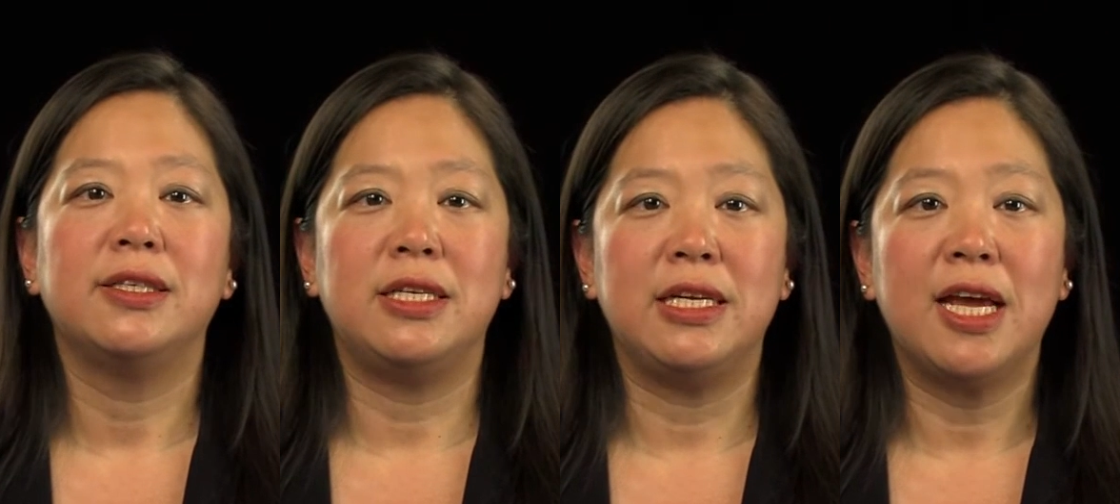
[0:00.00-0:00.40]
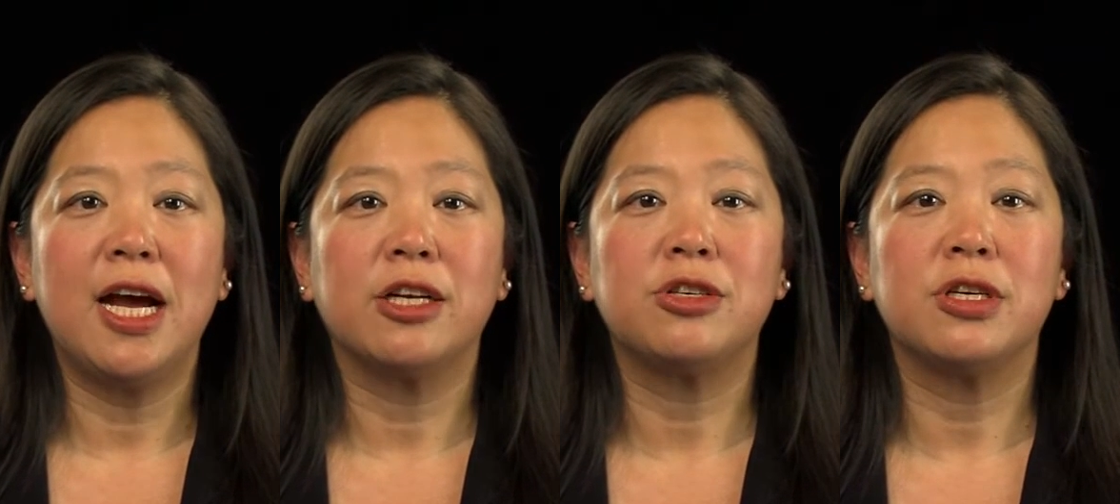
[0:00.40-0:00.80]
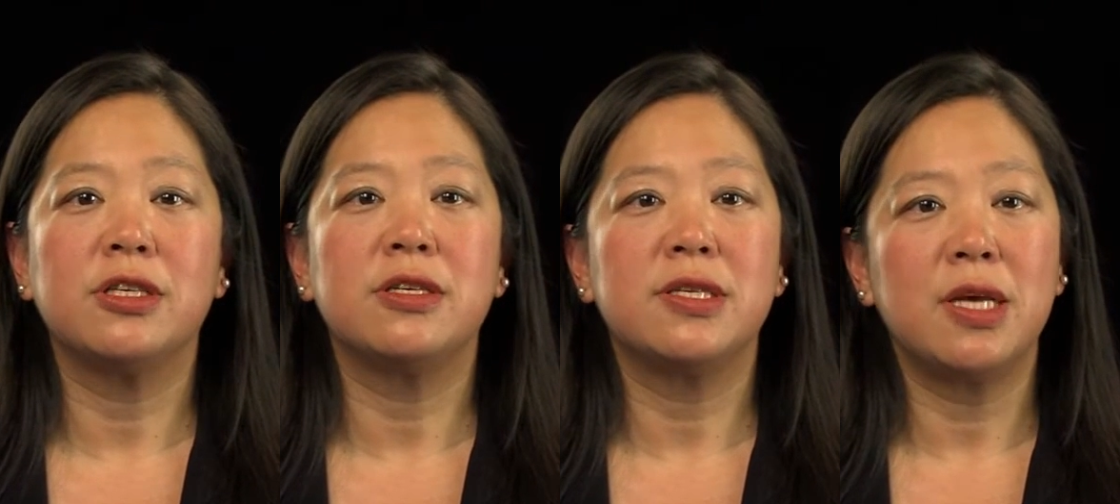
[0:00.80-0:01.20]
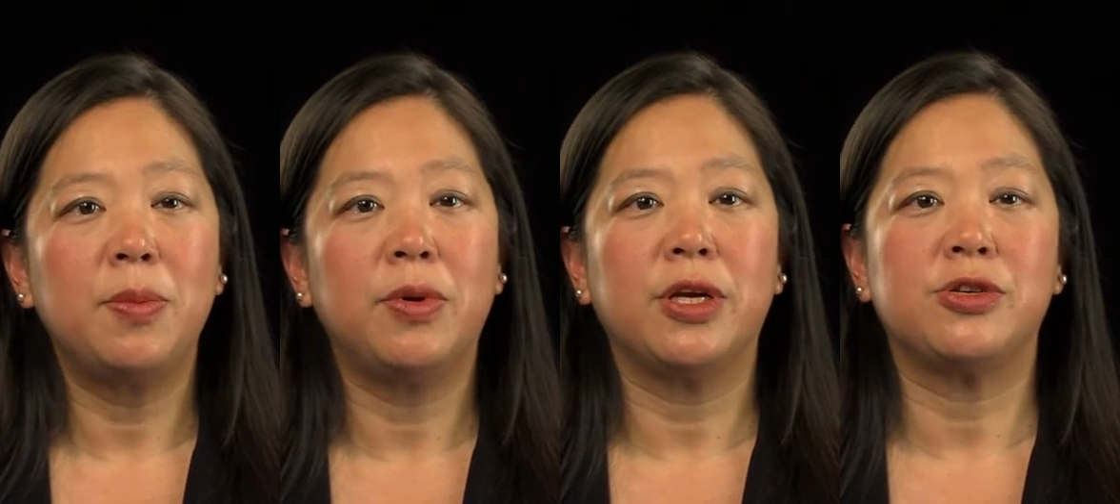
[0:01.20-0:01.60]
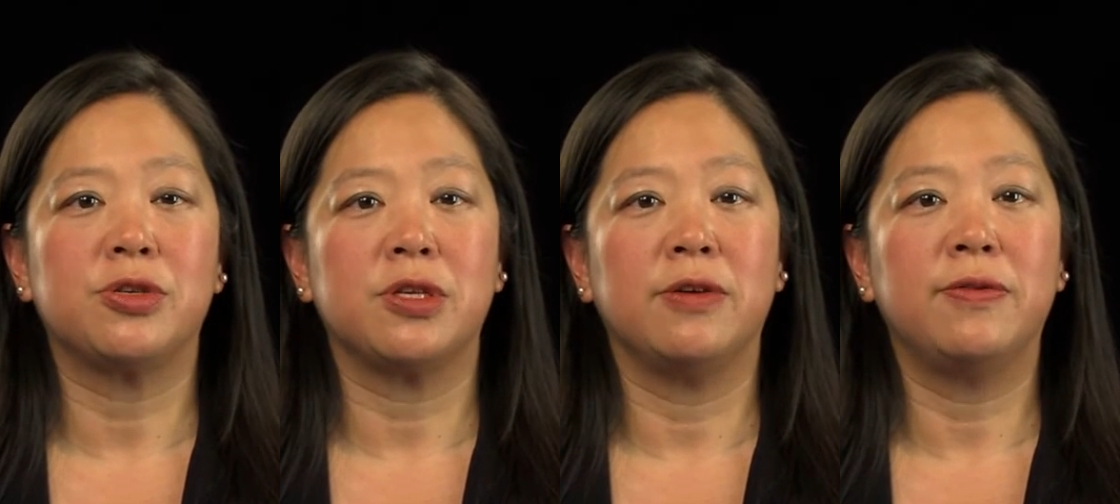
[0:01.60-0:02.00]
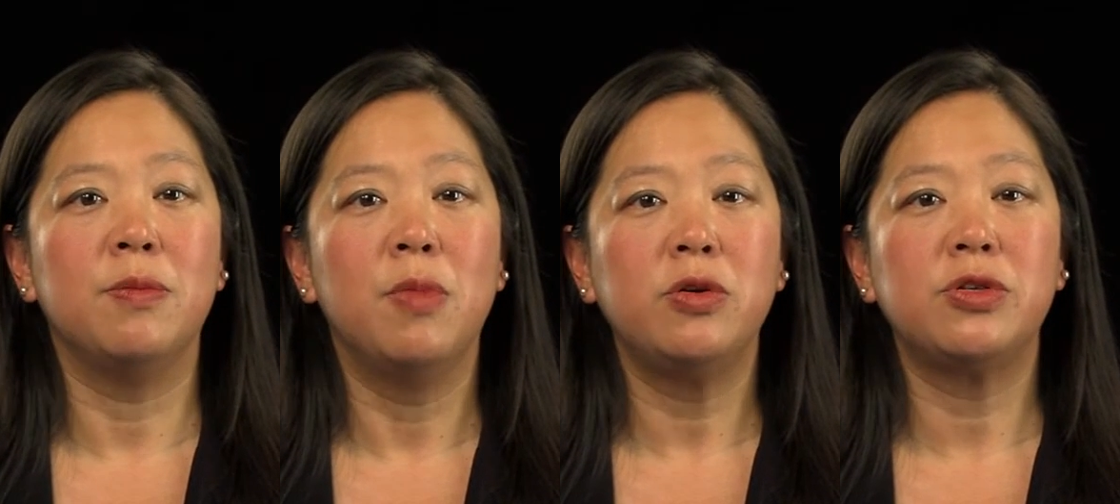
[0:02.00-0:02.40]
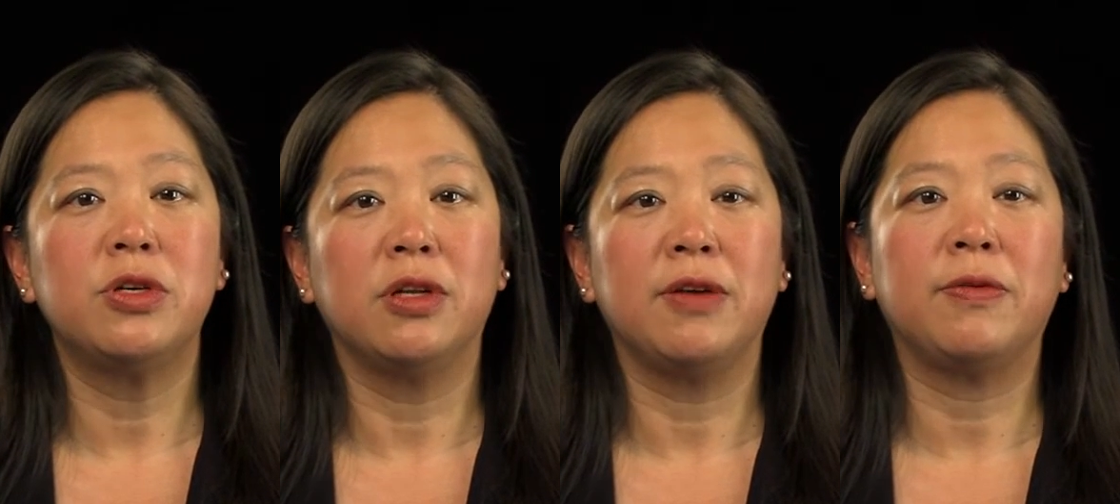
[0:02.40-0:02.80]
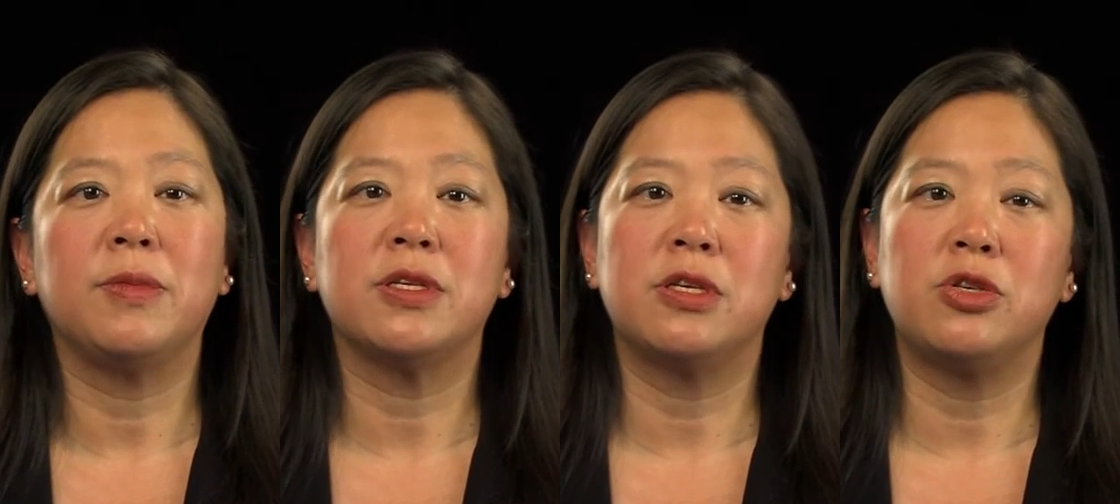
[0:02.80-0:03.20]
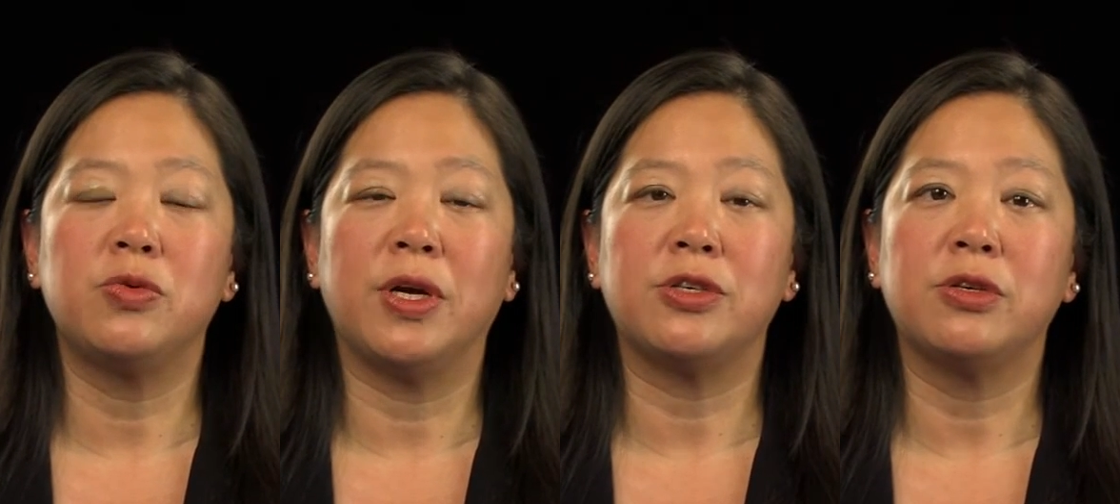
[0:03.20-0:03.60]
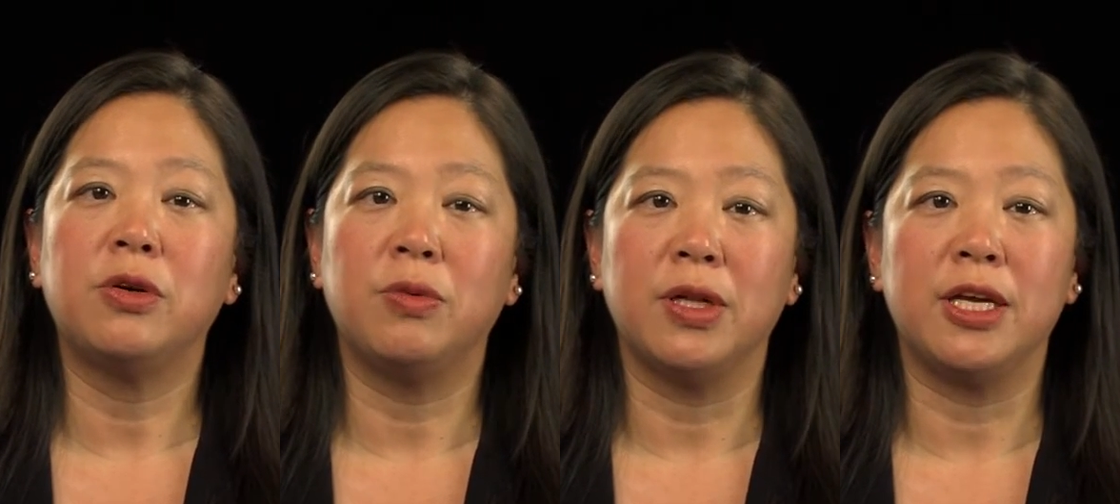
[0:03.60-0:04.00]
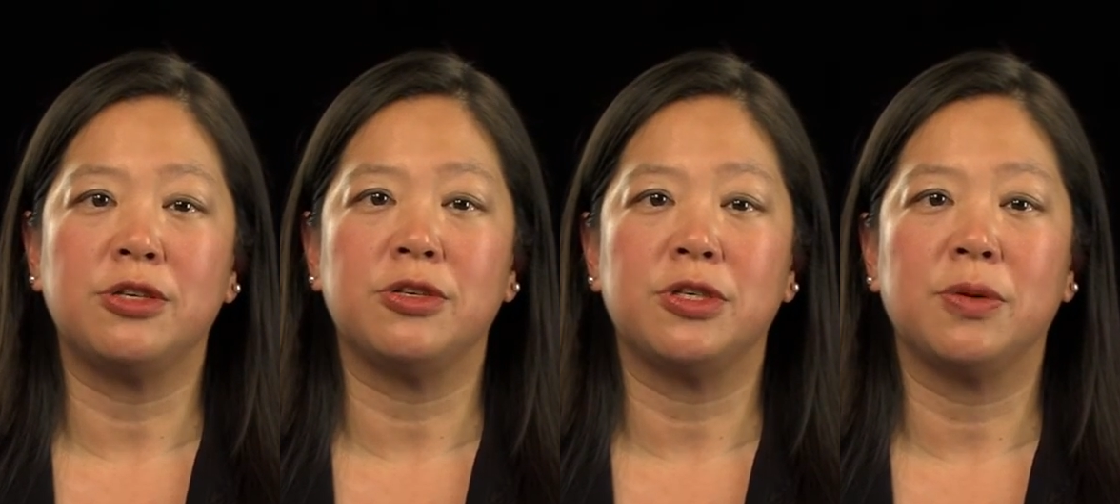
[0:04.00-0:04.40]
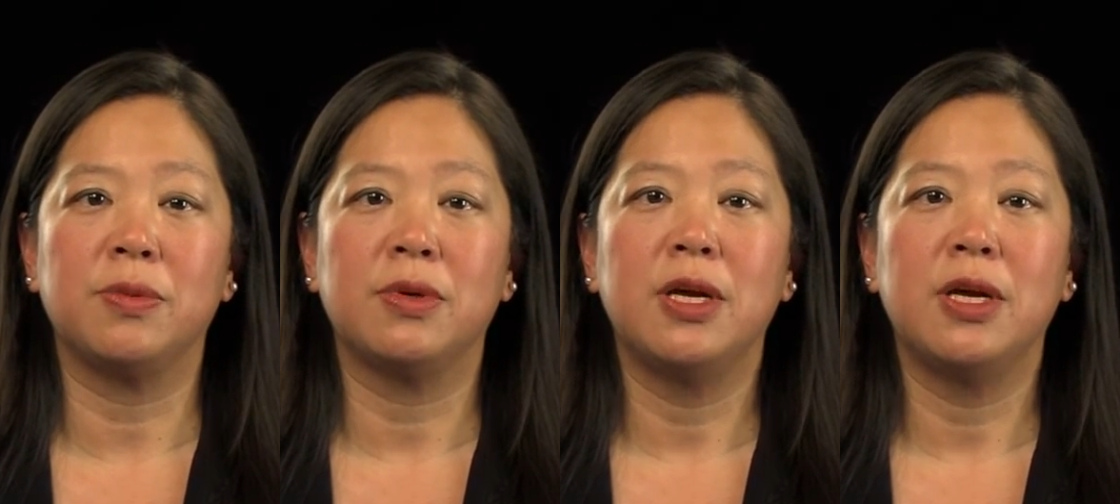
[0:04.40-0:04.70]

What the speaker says: Detach is to separate yourself emotionally from the situation or relationship.